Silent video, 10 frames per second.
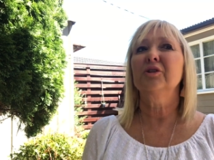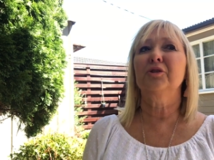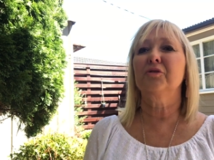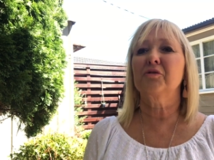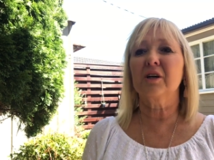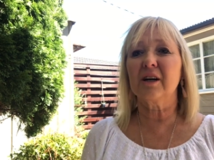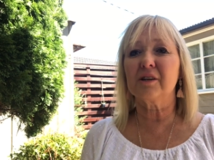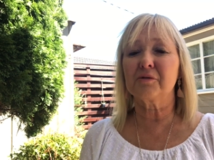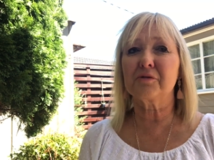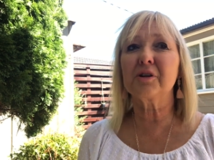you've got
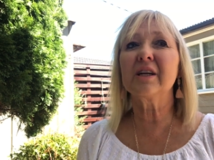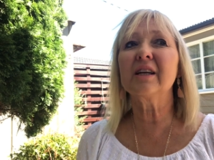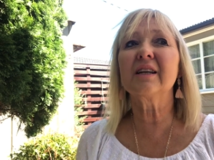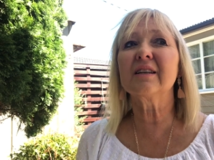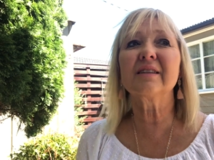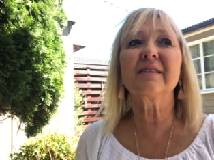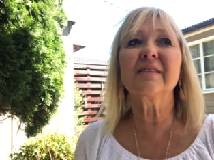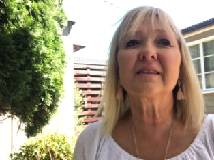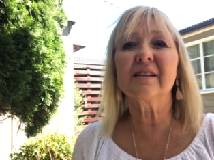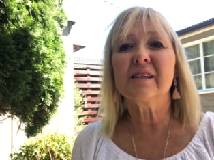a friend.